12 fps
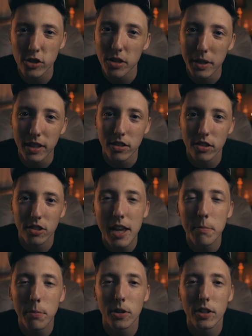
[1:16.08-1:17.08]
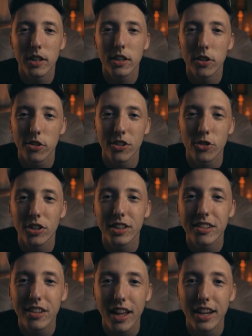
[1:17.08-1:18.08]
actually means. Input, you're
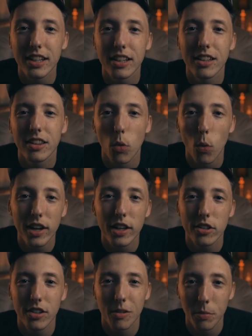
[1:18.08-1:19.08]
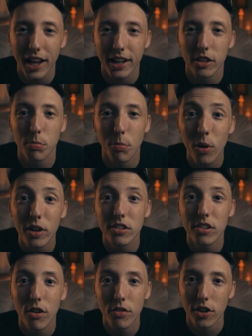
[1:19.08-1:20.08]
essentially setting the whitest and blackest
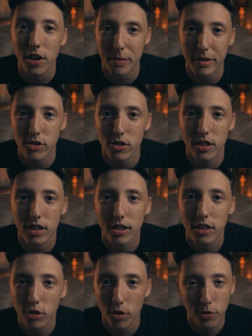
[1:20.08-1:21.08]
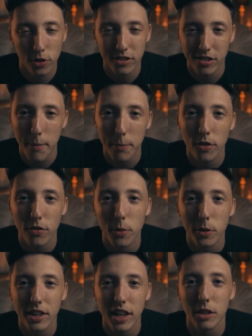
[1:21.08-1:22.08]
points of your image. So for example,
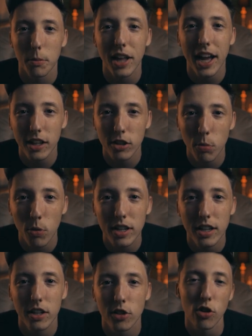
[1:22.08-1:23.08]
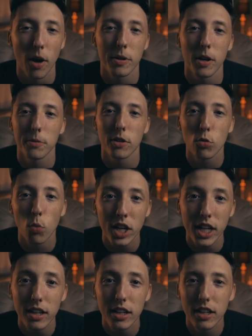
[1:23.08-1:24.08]
if I were to take the blackest point and drop it up to
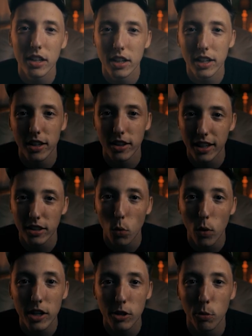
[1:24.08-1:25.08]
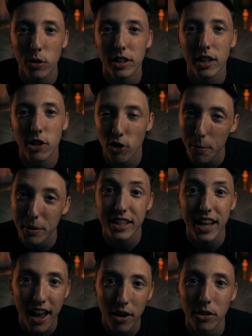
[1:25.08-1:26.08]
20, and take the whitest point and drop
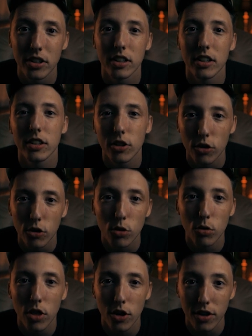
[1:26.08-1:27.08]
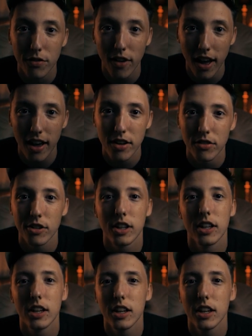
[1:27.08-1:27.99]
it down to 235,